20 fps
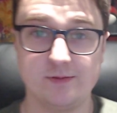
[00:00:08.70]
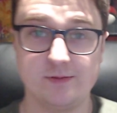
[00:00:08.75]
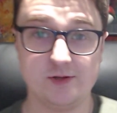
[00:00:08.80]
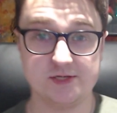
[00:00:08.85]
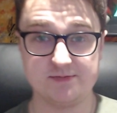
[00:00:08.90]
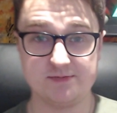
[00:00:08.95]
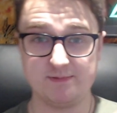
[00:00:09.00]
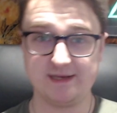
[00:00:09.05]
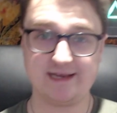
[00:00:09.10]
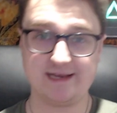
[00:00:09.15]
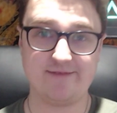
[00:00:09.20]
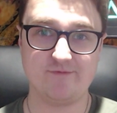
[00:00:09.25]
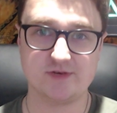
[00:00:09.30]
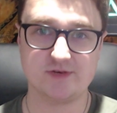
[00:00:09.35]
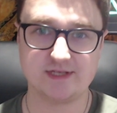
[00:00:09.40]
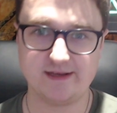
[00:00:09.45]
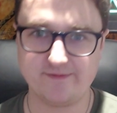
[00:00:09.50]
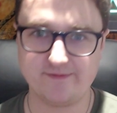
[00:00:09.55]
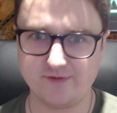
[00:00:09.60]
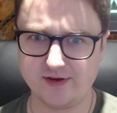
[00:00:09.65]
Plus my camera's
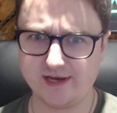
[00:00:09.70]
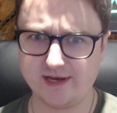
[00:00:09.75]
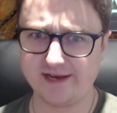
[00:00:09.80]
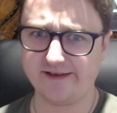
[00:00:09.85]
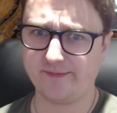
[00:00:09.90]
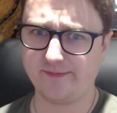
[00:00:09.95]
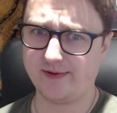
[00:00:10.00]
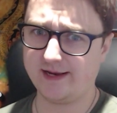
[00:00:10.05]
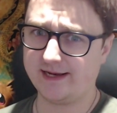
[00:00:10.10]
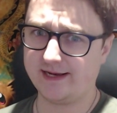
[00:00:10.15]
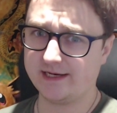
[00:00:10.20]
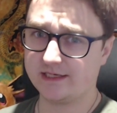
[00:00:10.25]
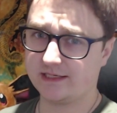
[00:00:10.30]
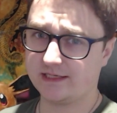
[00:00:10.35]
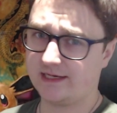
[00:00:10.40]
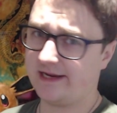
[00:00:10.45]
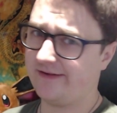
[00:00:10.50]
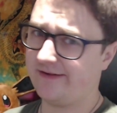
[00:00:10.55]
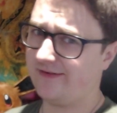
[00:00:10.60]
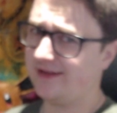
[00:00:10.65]
like 30 FPS.
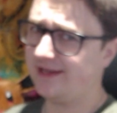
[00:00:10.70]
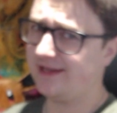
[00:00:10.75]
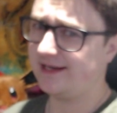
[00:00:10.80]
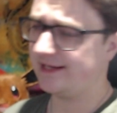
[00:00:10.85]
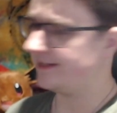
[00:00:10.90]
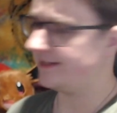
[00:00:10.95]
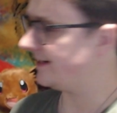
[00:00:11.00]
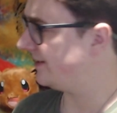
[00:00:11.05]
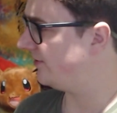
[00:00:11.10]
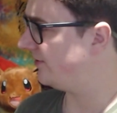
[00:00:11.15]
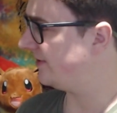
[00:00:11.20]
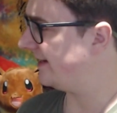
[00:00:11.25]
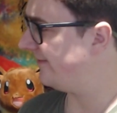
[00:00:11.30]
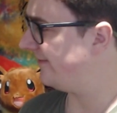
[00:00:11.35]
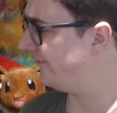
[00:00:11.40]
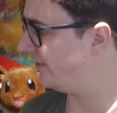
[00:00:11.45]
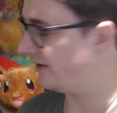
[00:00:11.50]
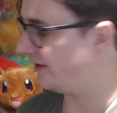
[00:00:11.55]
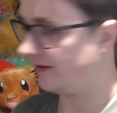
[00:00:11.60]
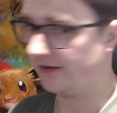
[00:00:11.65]
I really need to get a new
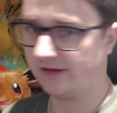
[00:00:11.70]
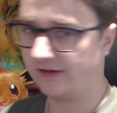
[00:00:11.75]
camera.